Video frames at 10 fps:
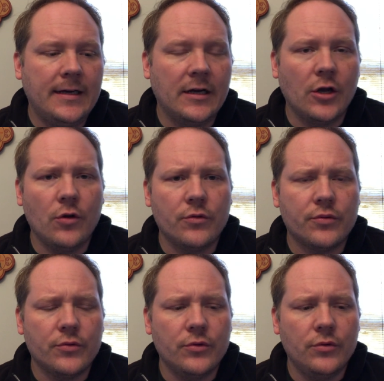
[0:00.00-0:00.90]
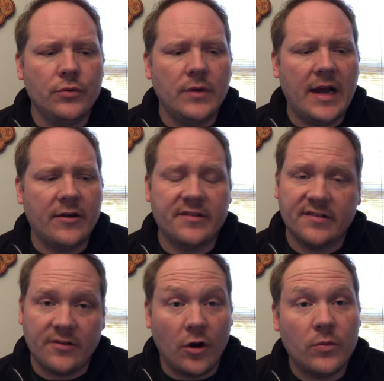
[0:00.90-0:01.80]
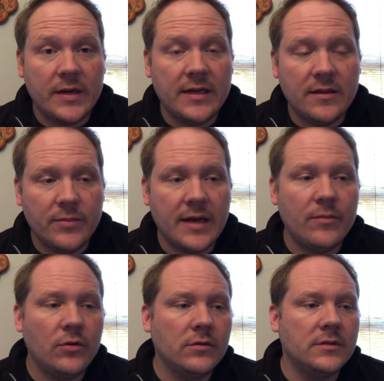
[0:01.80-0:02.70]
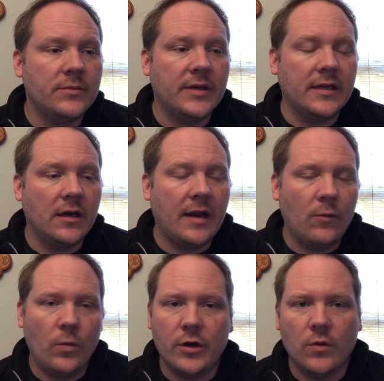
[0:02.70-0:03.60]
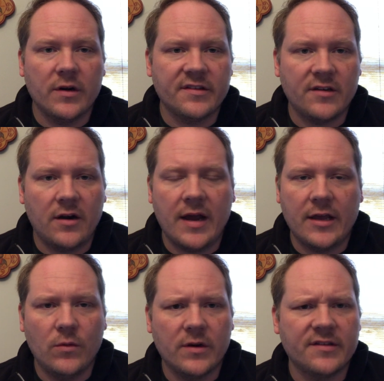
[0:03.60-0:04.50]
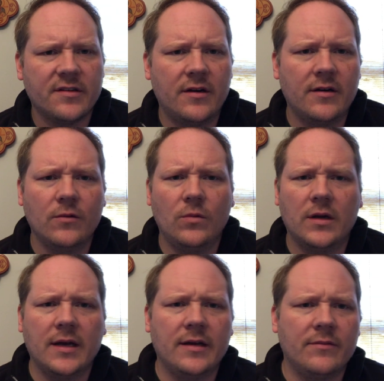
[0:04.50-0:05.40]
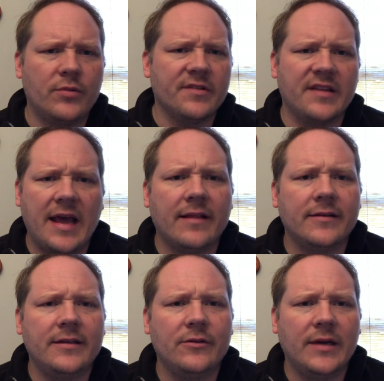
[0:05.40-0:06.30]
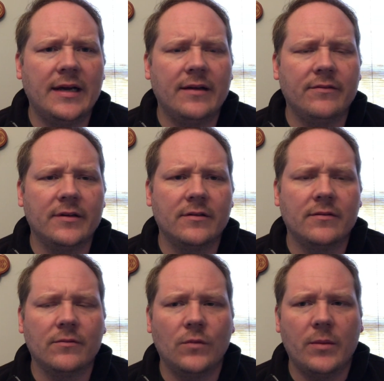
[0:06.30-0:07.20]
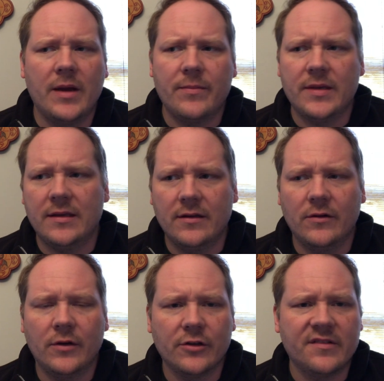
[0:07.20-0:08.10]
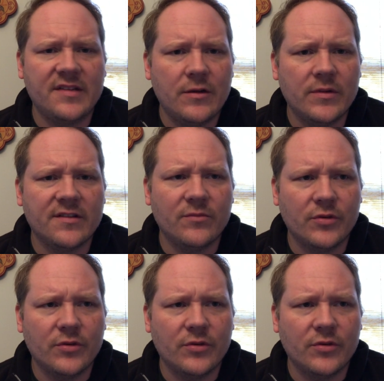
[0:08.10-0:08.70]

go through how to start reading the Bible, depending on where you want to start, how you want to start, what kind of personality you have, and what might be, a good sequence of